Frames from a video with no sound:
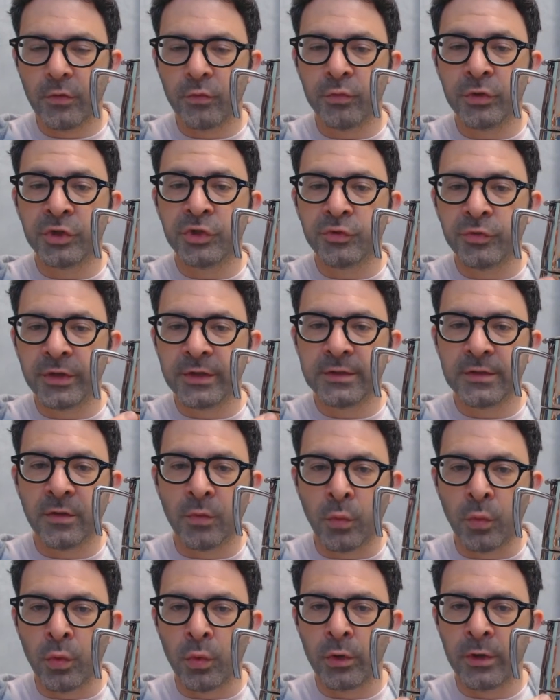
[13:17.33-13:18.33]
restrict the
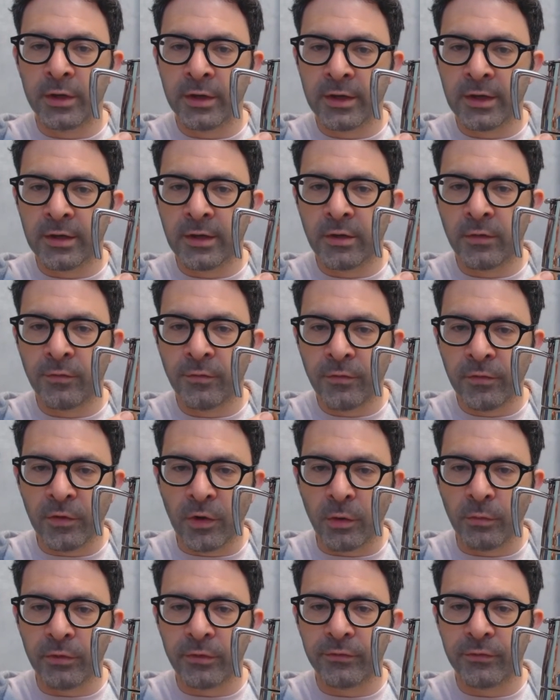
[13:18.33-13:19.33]
water
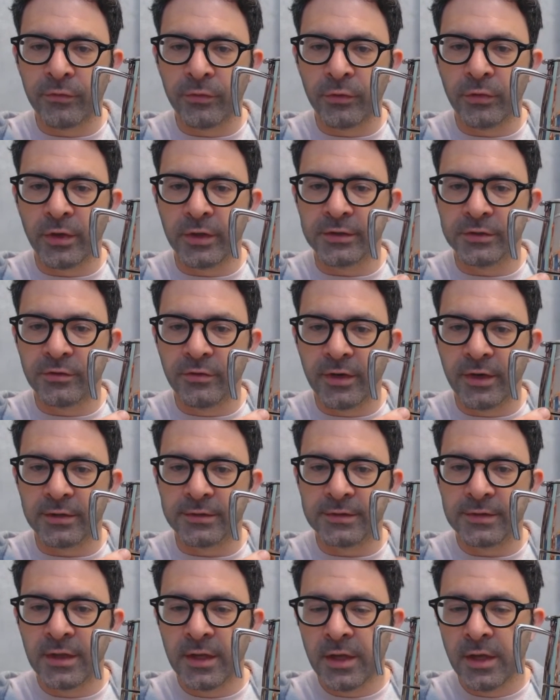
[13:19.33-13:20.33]
flowing through those
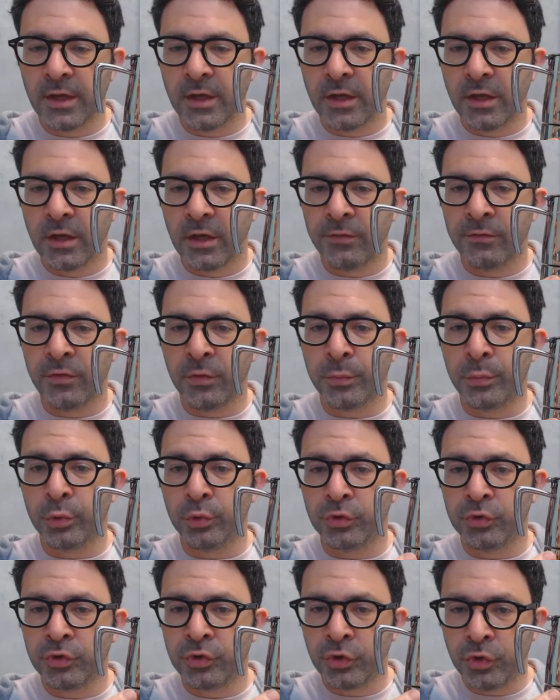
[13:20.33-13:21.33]
grounds. If you
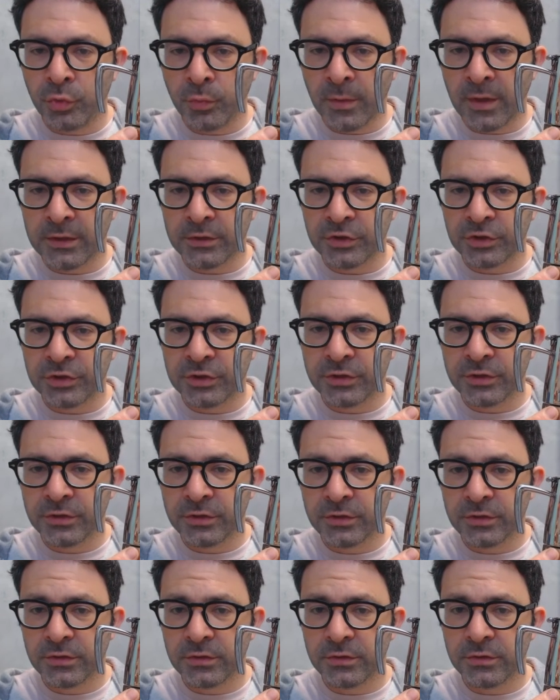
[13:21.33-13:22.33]
put too much
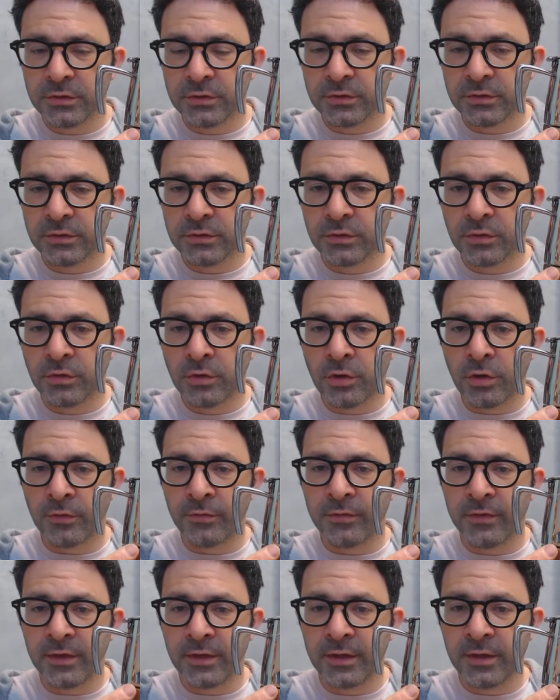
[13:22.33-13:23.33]

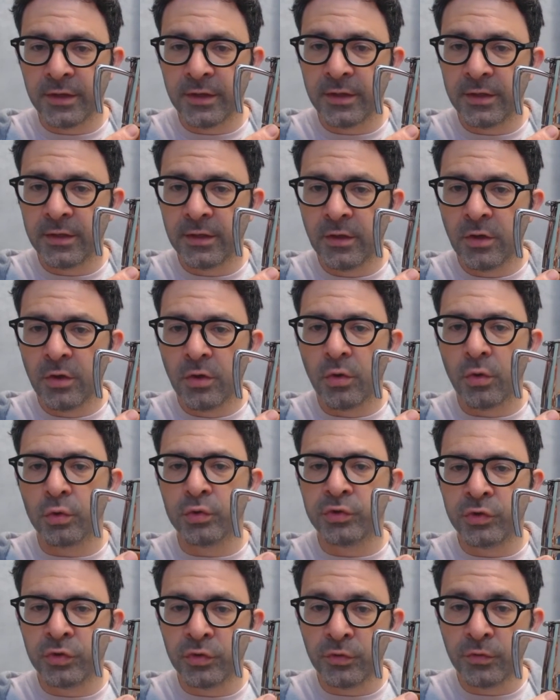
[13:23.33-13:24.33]
coffee in here or
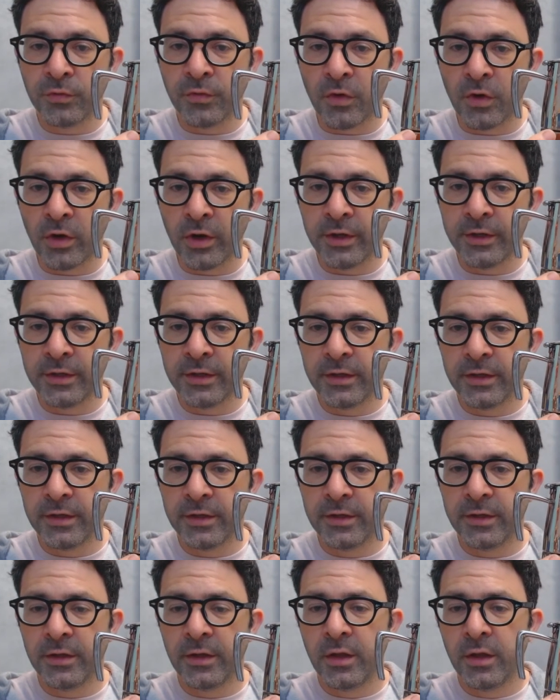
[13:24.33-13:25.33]
too fine,
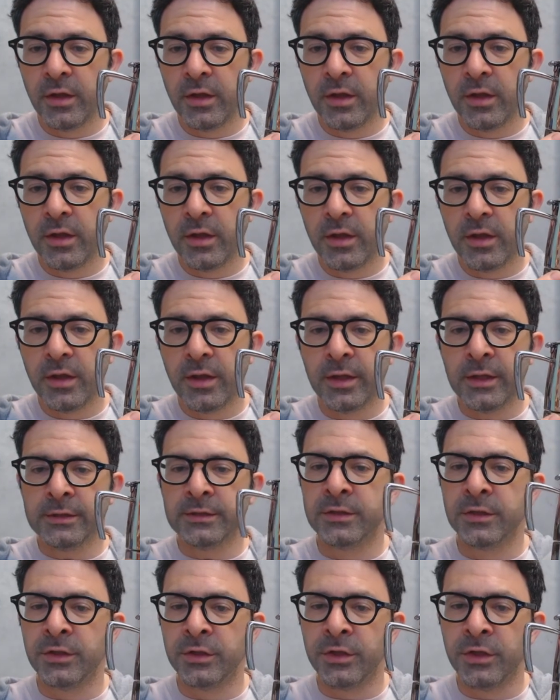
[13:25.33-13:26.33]

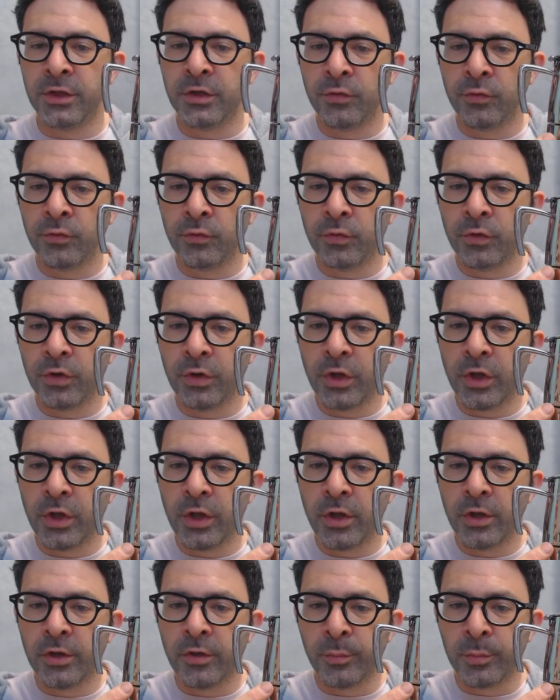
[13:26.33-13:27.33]
it's going to
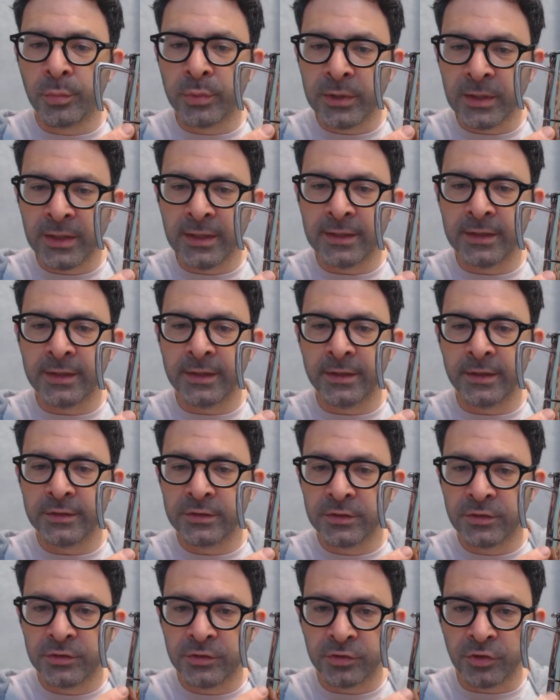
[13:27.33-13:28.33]
completely
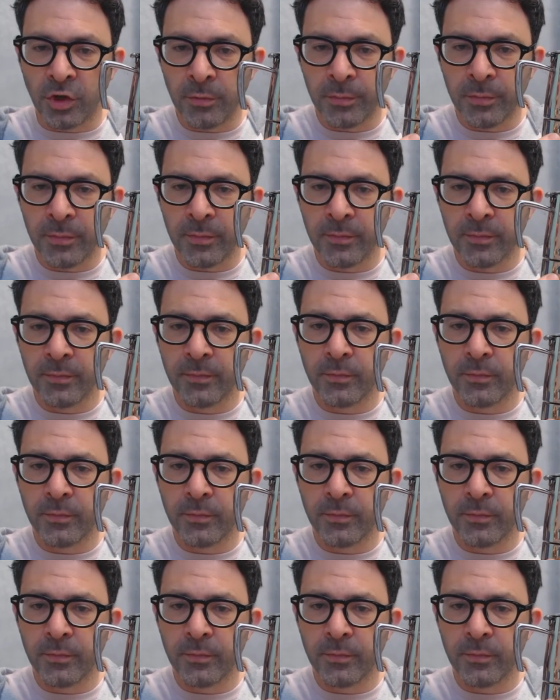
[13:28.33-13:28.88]
stop